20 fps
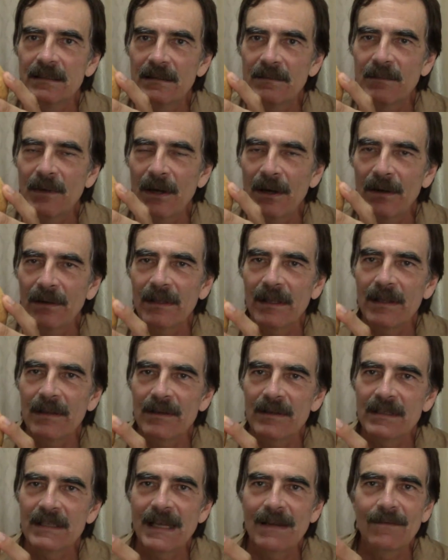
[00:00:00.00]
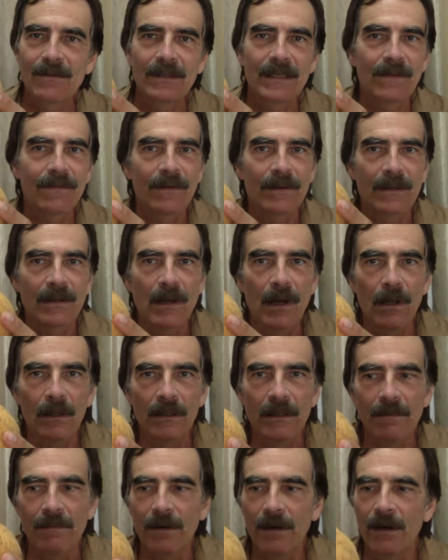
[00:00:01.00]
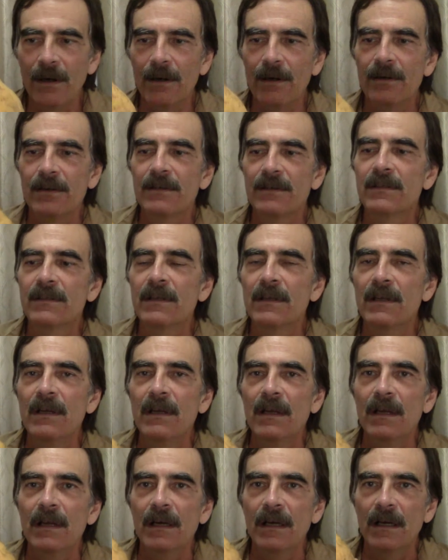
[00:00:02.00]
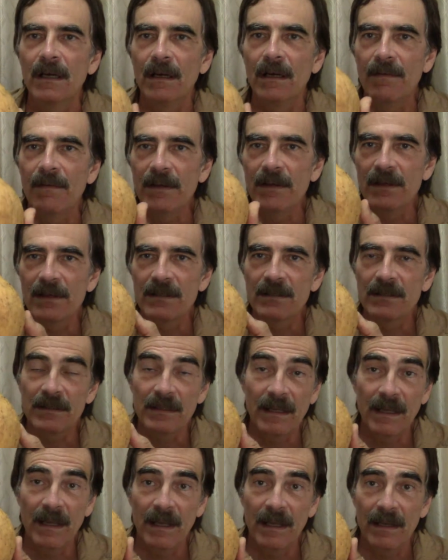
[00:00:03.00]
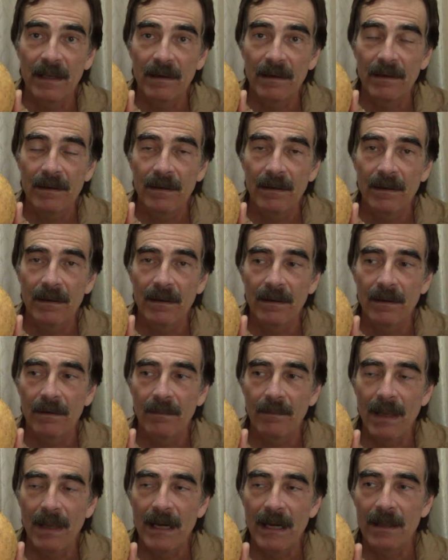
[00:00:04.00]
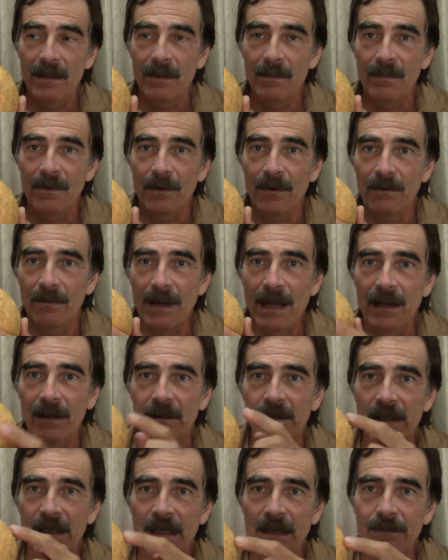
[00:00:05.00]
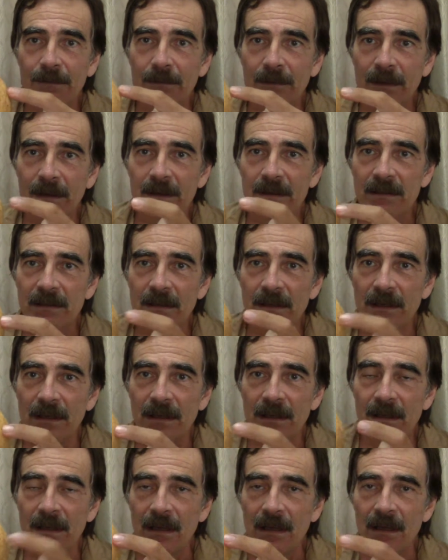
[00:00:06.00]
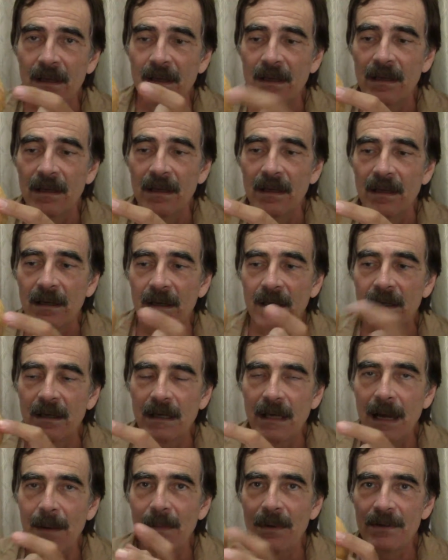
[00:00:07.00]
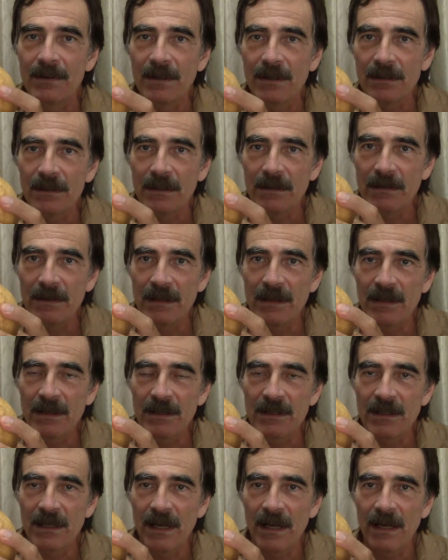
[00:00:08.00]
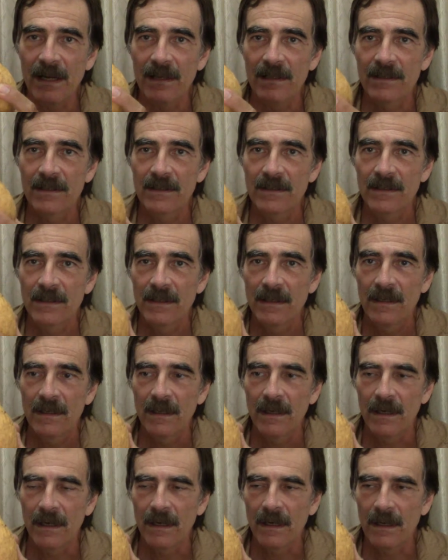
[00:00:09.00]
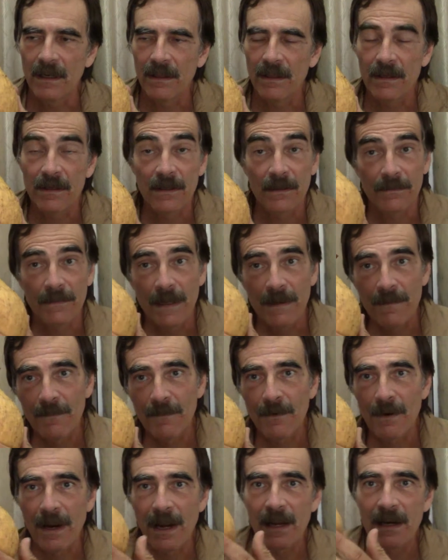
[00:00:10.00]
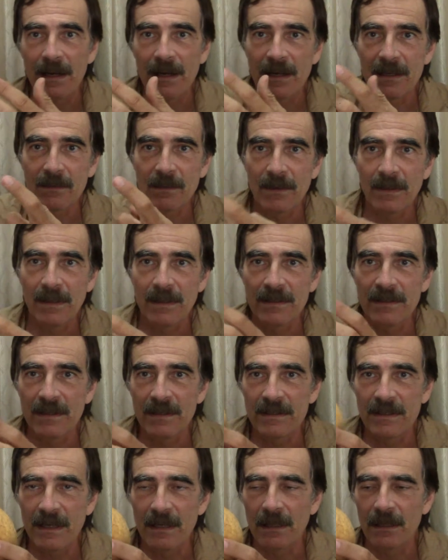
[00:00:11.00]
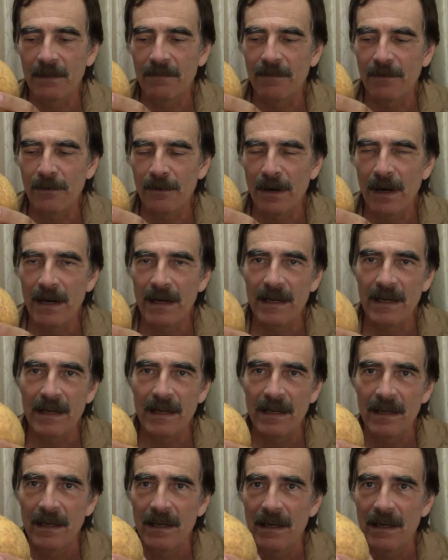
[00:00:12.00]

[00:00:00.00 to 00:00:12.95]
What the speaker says: apparently there's several different cultivars of this, and many of them are radically different as to the composition of the insides. There's a red variety as well as this yellow variety.